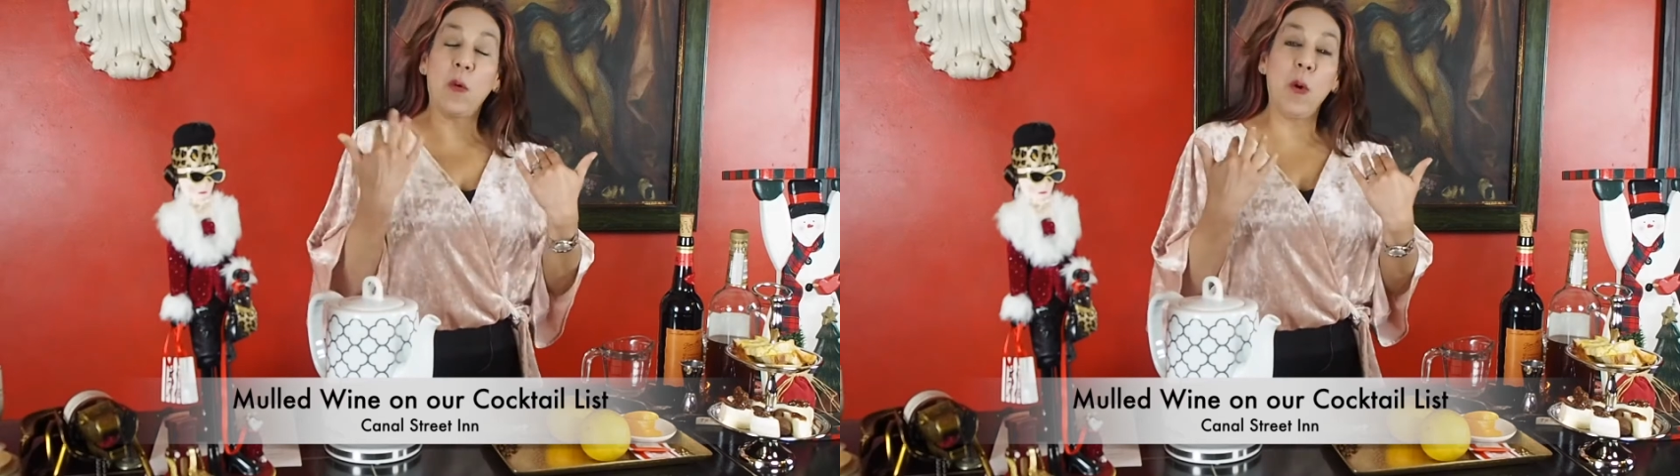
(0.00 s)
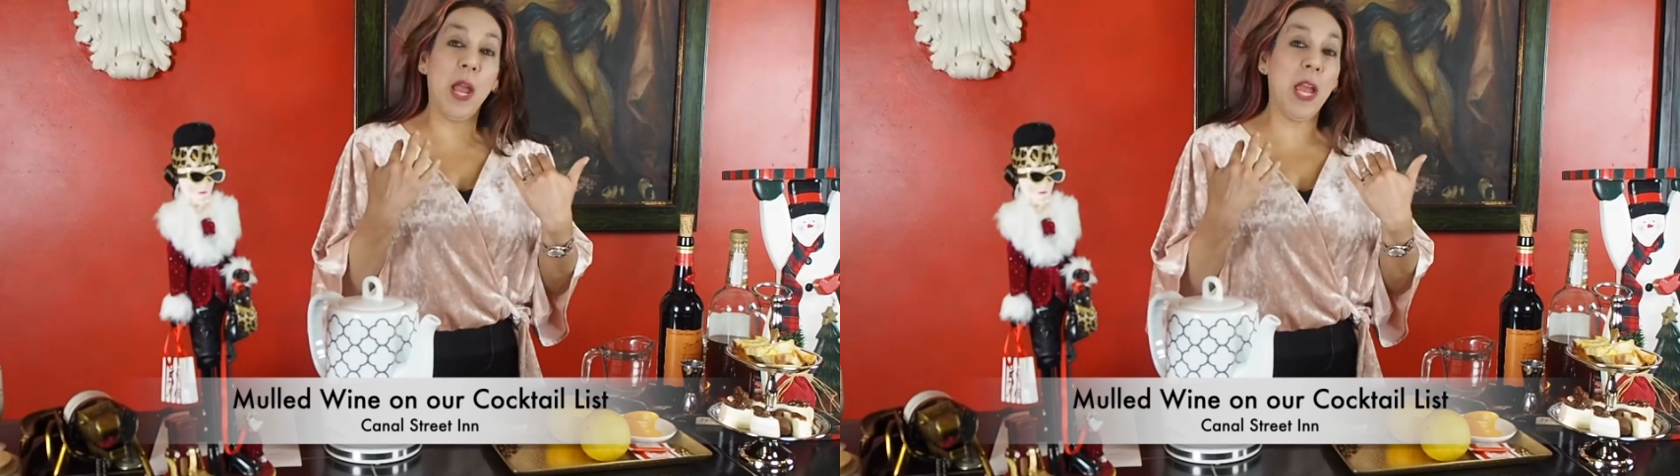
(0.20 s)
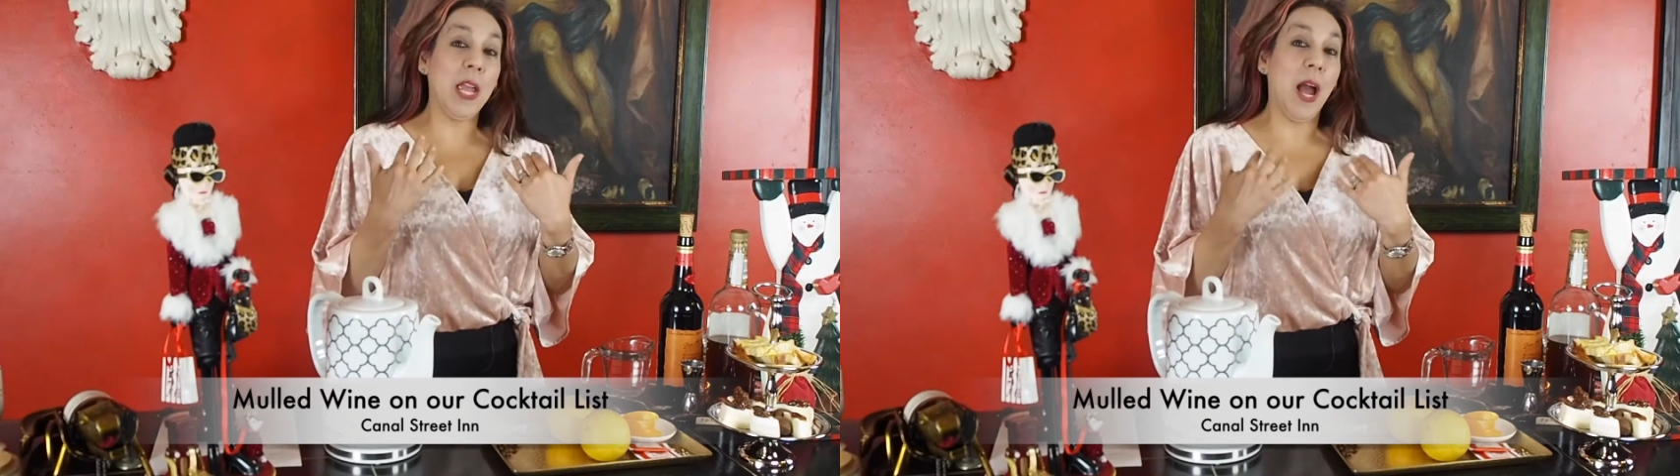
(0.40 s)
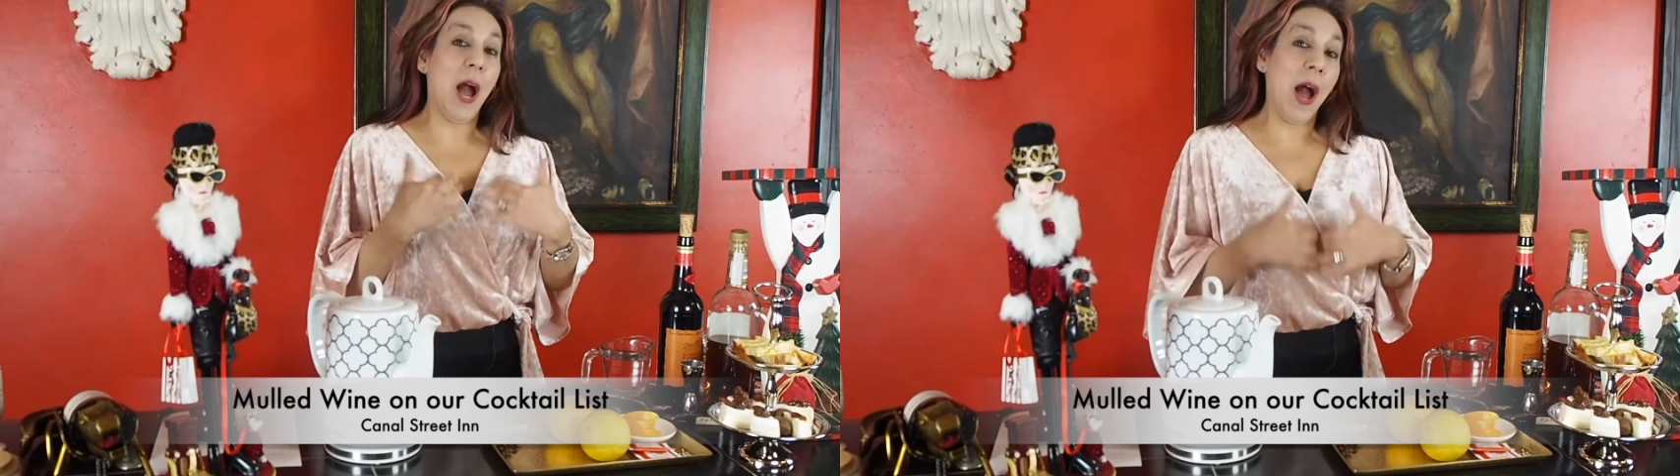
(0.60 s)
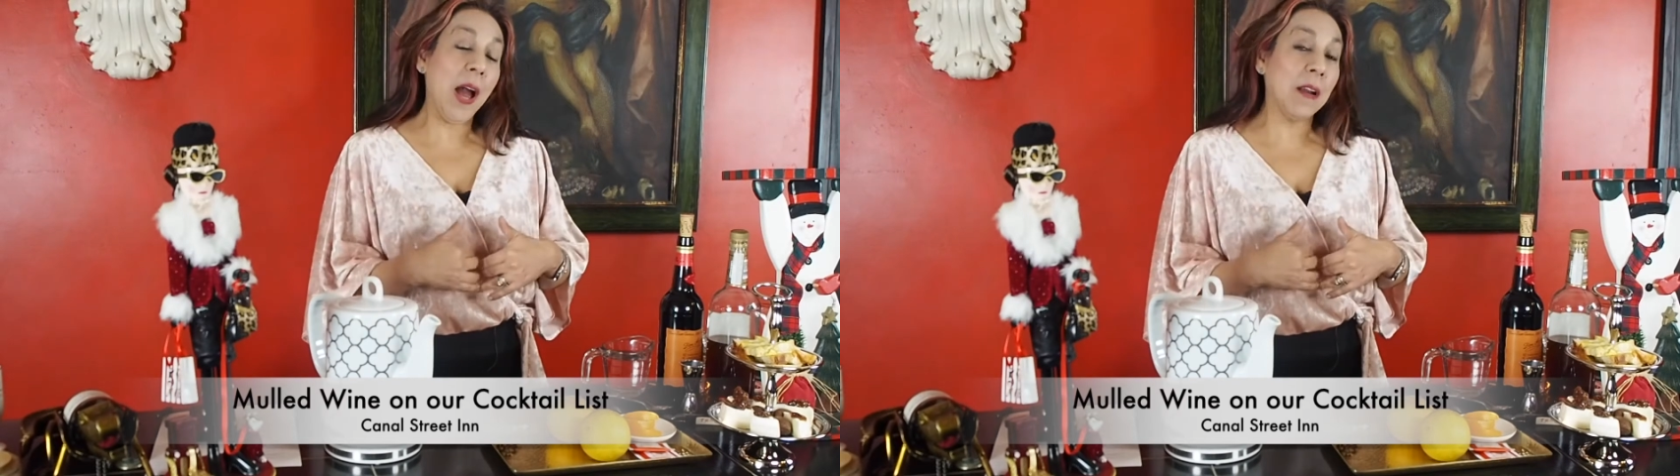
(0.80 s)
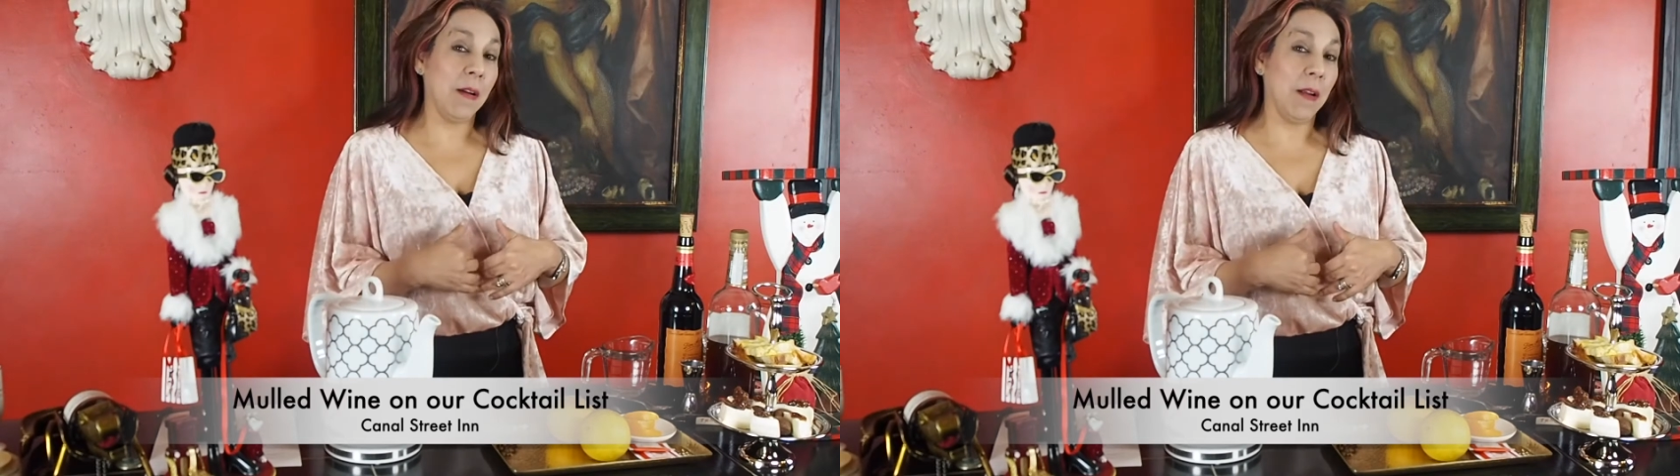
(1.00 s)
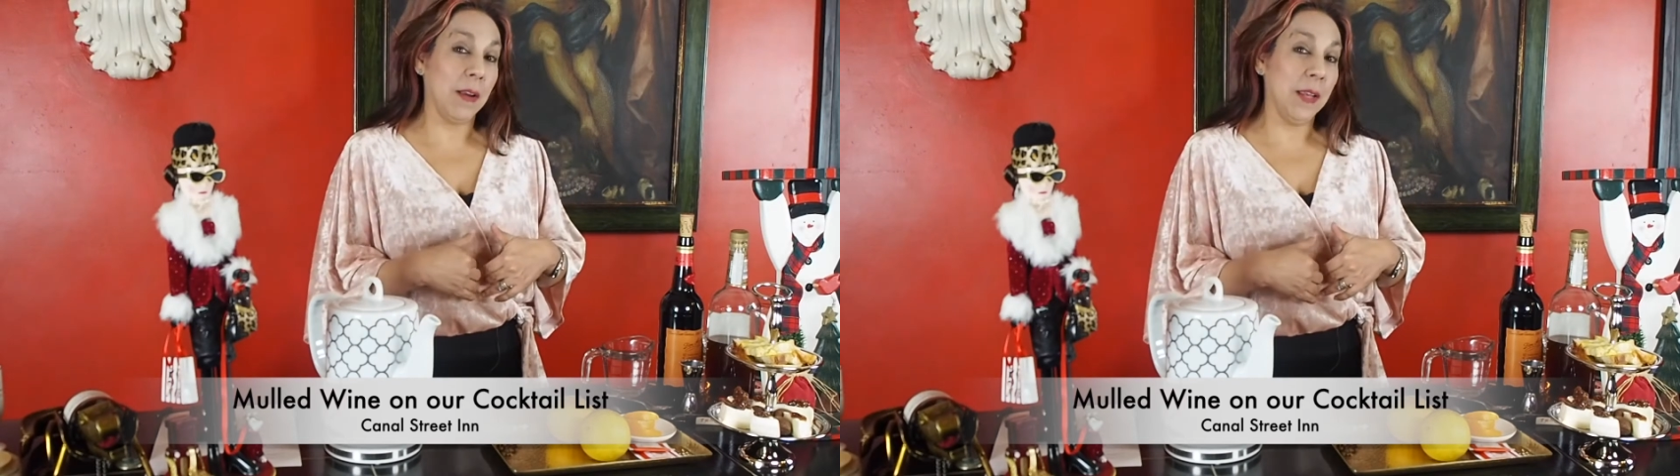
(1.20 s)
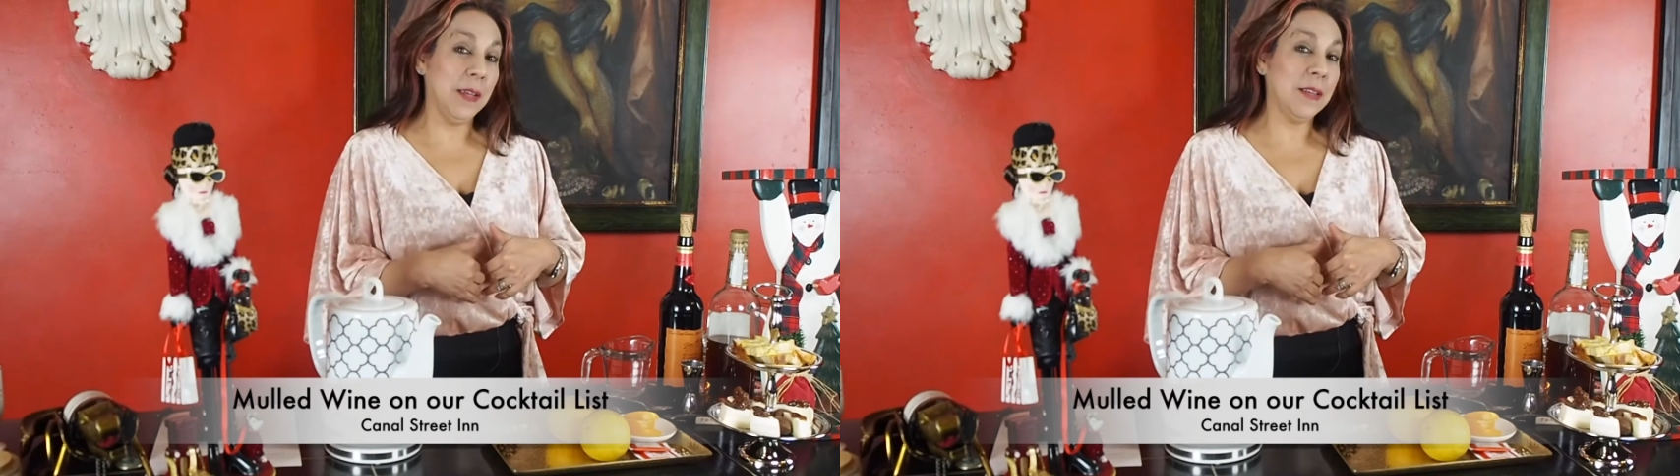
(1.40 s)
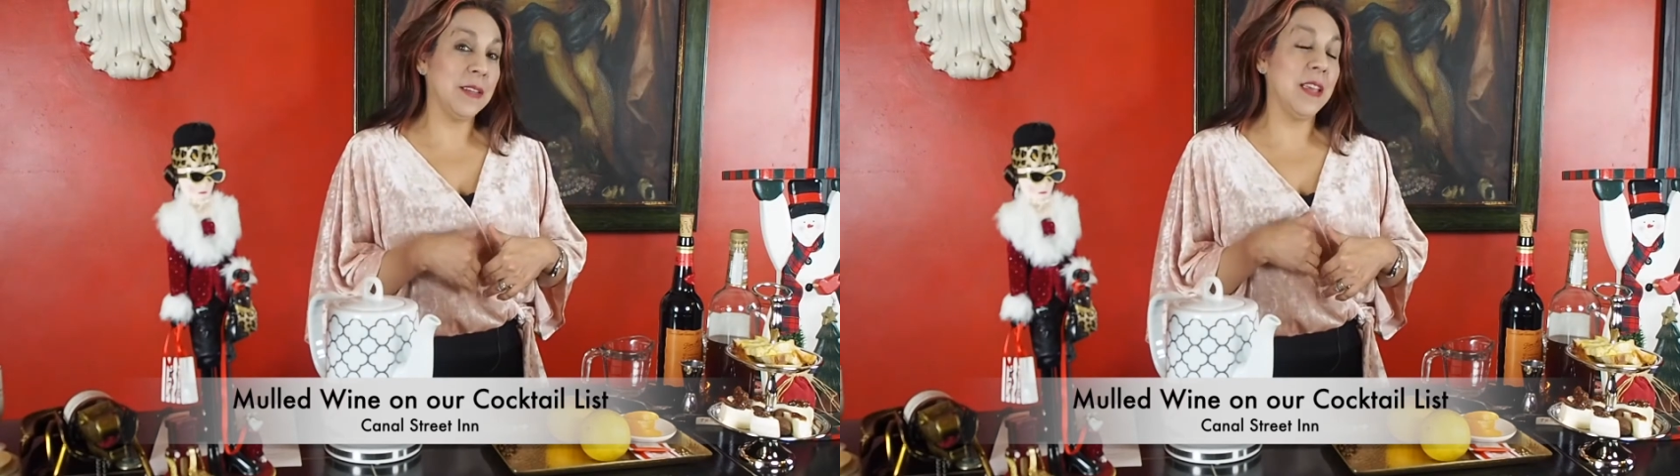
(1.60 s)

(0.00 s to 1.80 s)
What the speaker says: way I call it